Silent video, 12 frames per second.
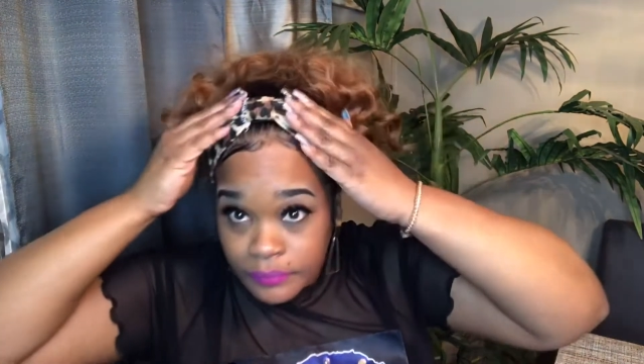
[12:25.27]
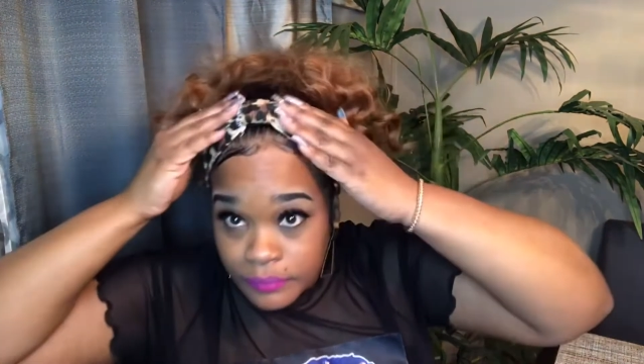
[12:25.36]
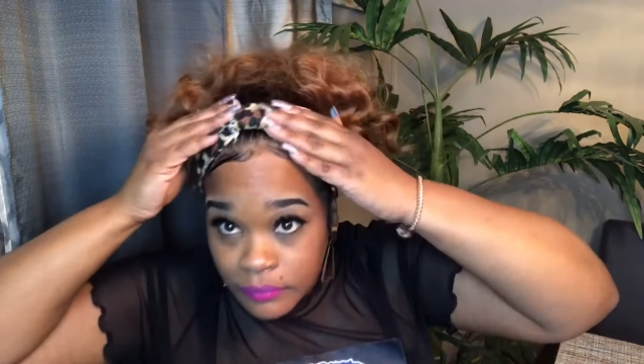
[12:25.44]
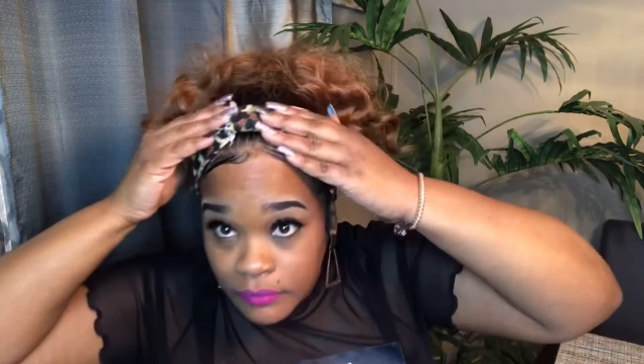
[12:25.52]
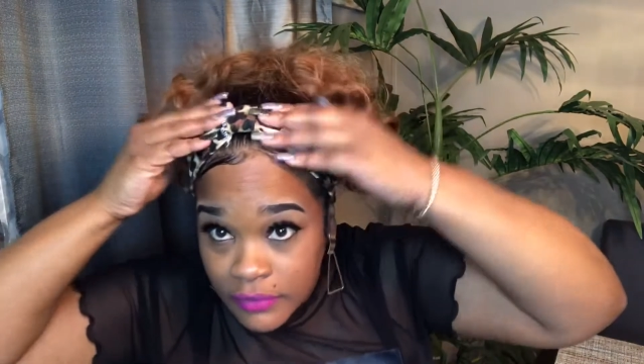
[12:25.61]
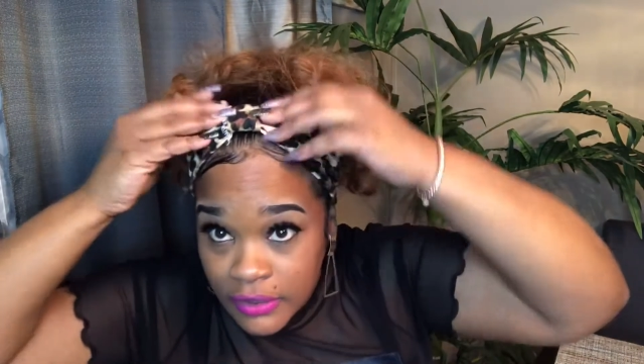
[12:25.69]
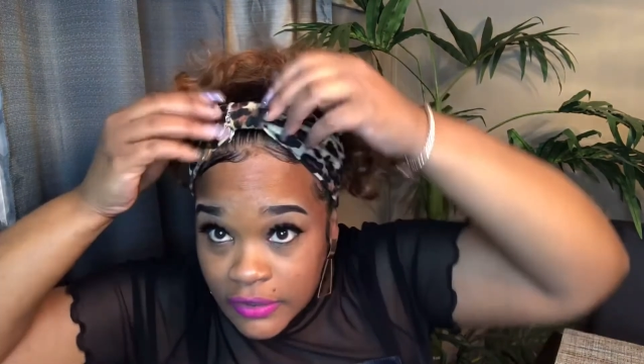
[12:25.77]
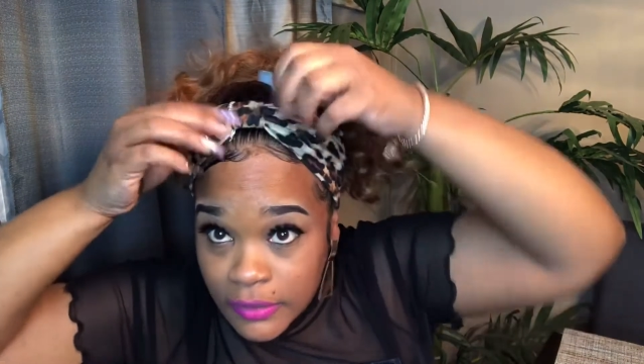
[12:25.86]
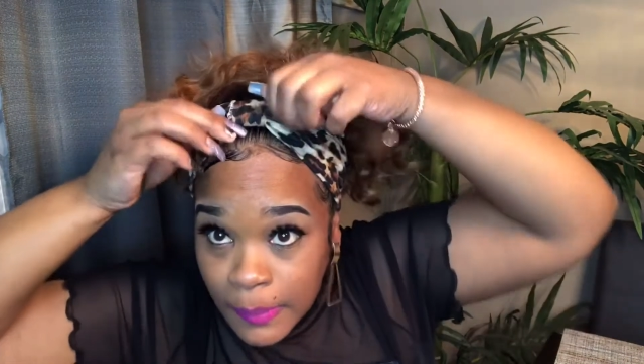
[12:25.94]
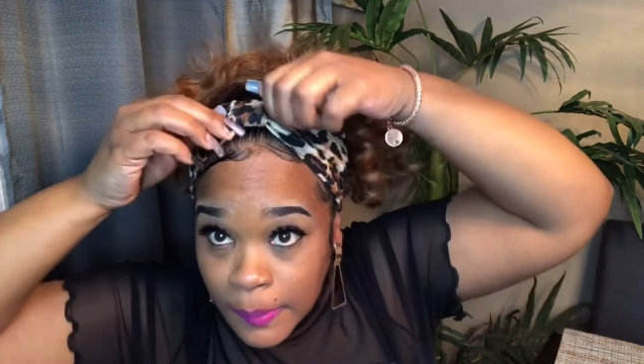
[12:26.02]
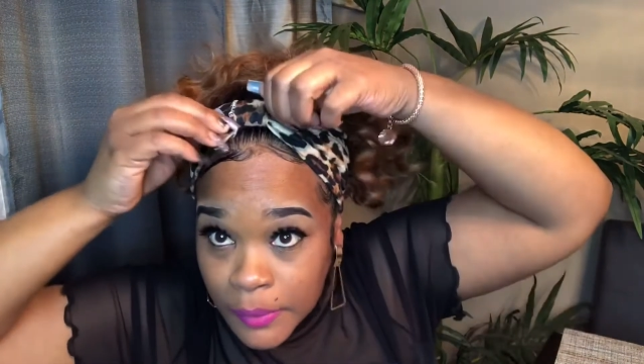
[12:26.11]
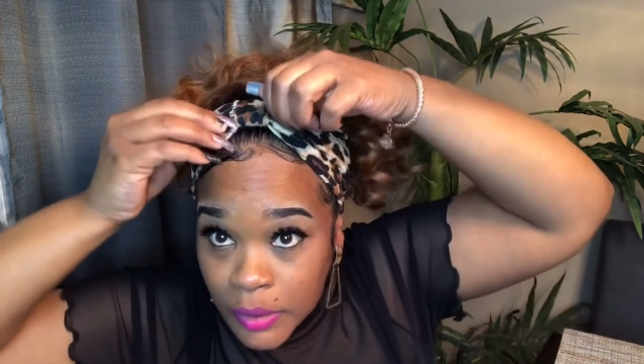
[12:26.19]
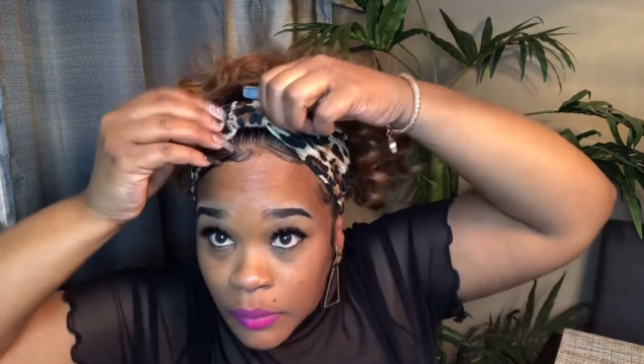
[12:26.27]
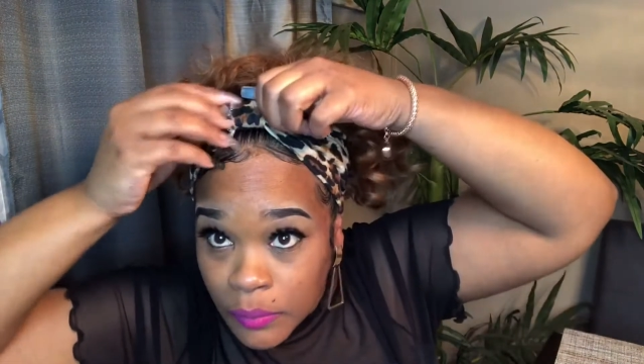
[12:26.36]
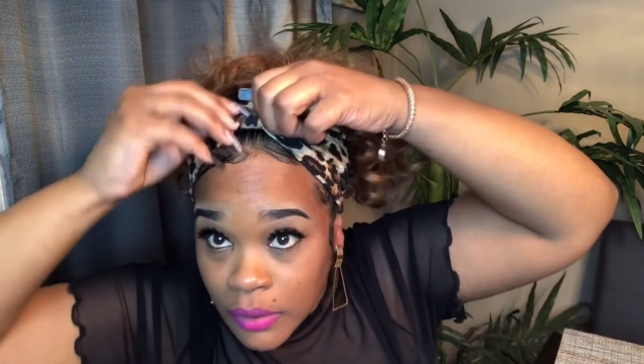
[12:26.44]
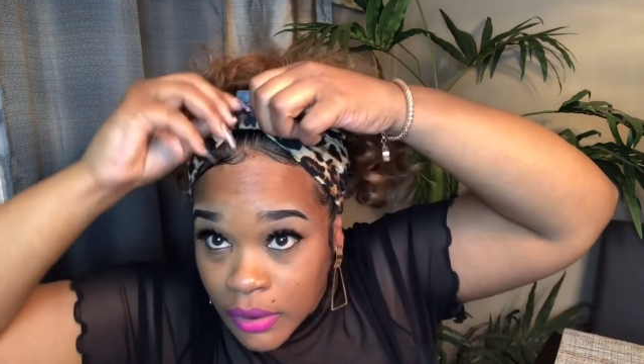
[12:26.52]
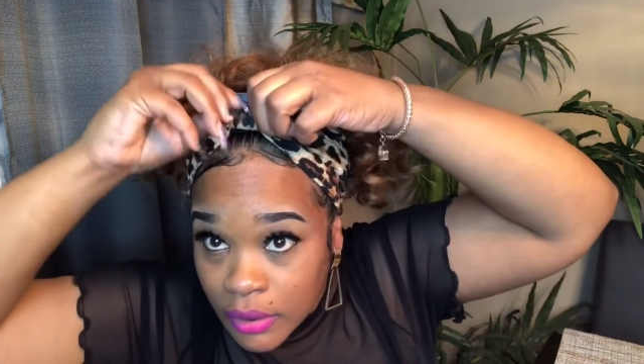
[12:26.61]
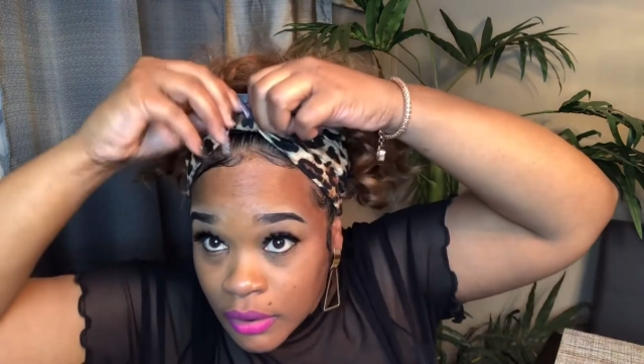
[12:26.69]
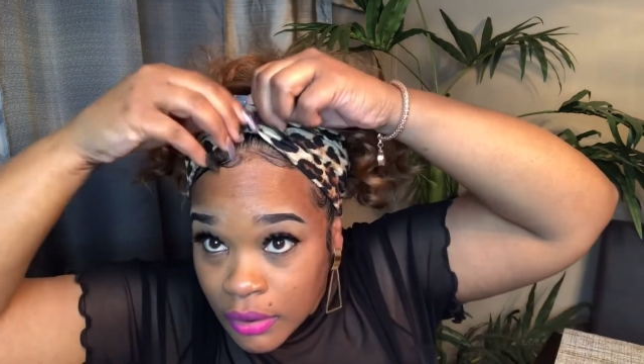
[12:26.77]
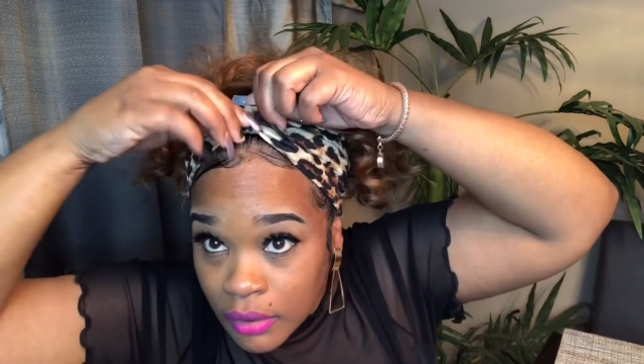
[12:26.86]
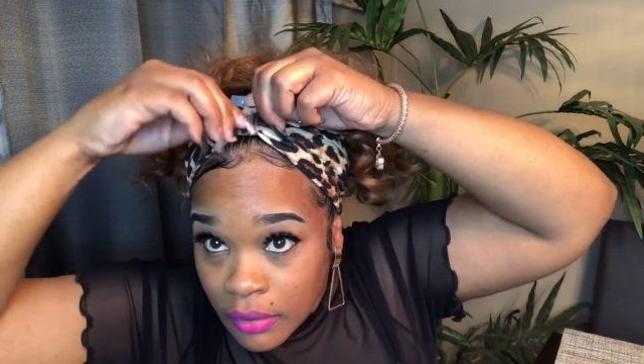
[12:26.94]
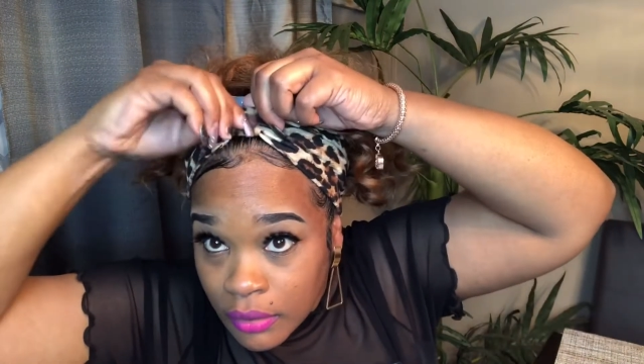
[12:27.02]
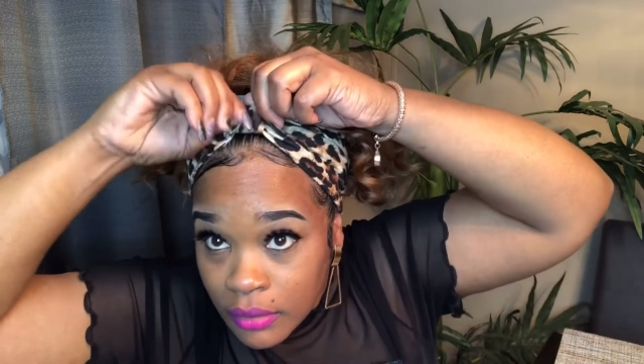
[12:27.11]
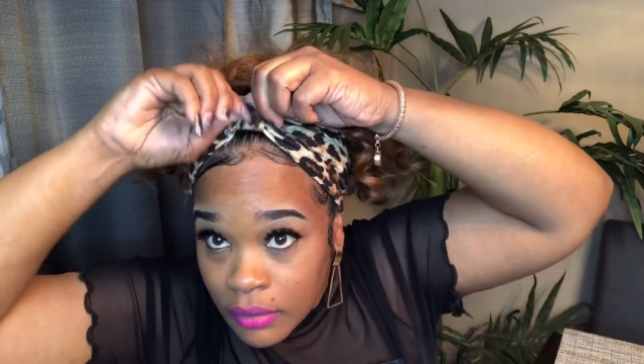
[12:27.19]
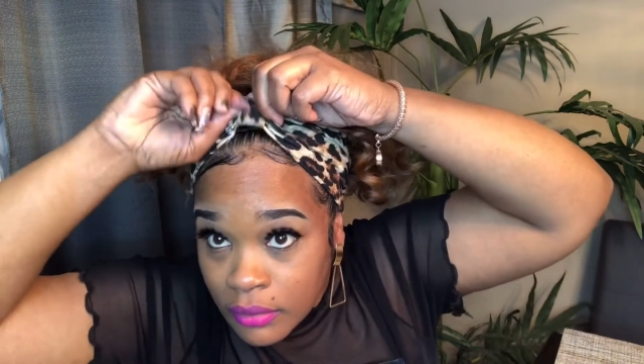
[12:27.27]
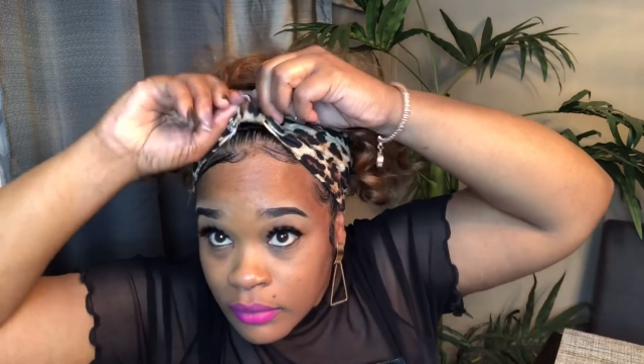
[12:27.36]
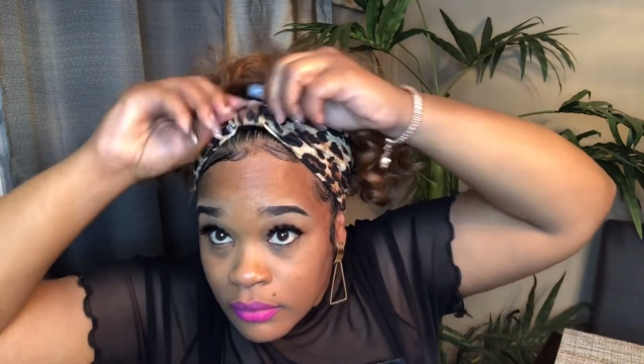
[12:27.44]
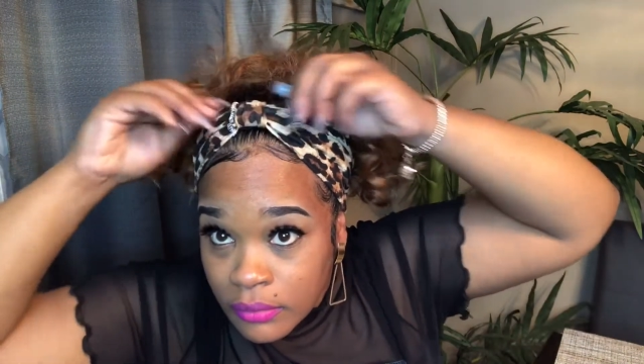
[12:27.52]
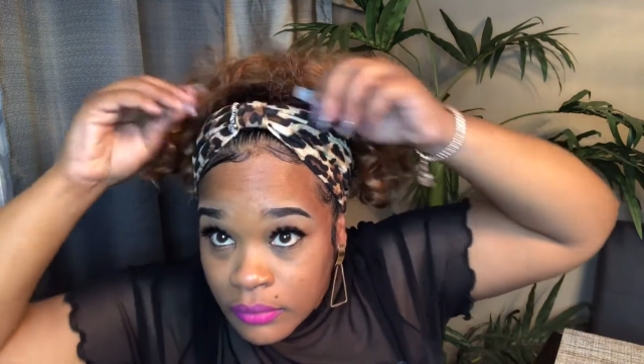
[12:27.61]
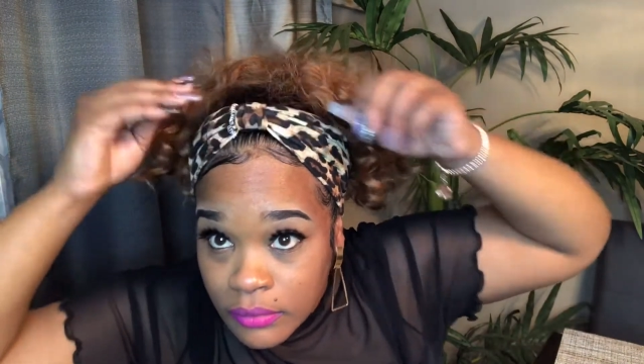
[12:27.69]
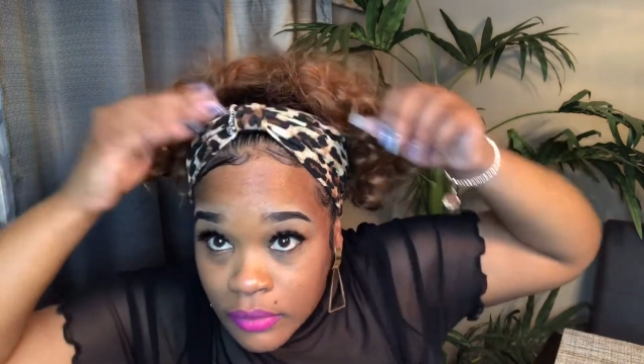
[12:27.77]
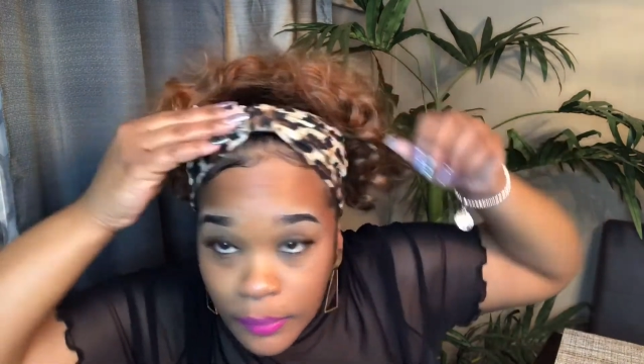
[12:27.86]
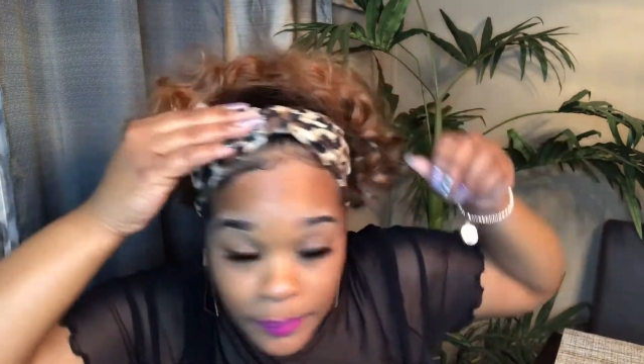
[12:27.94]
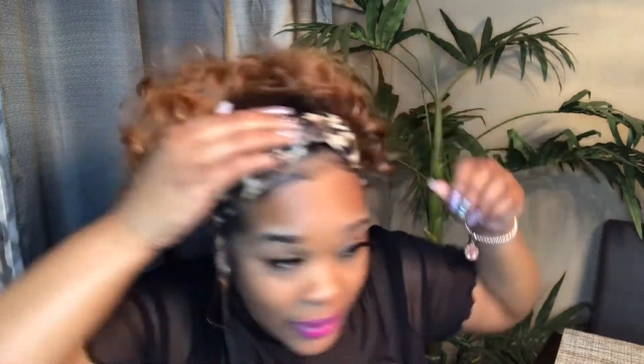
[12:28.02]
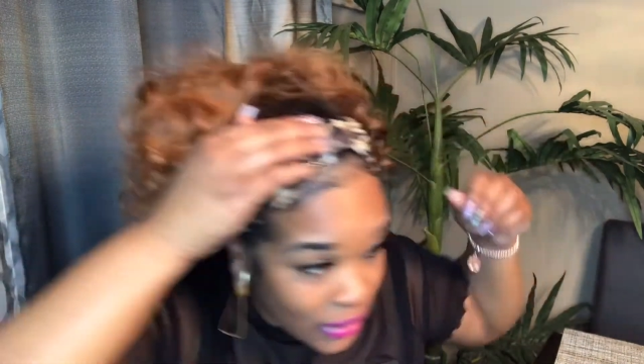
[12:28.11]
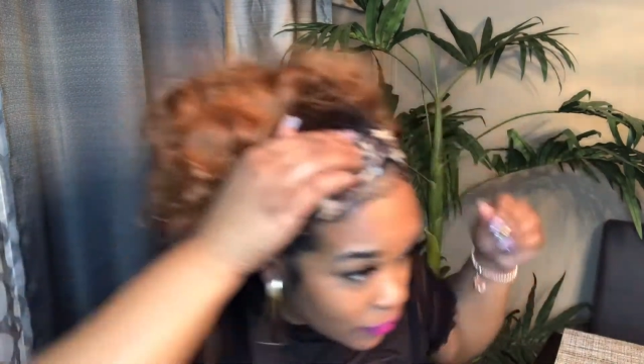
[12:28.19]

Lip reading: This is my bigger one. Don't pay no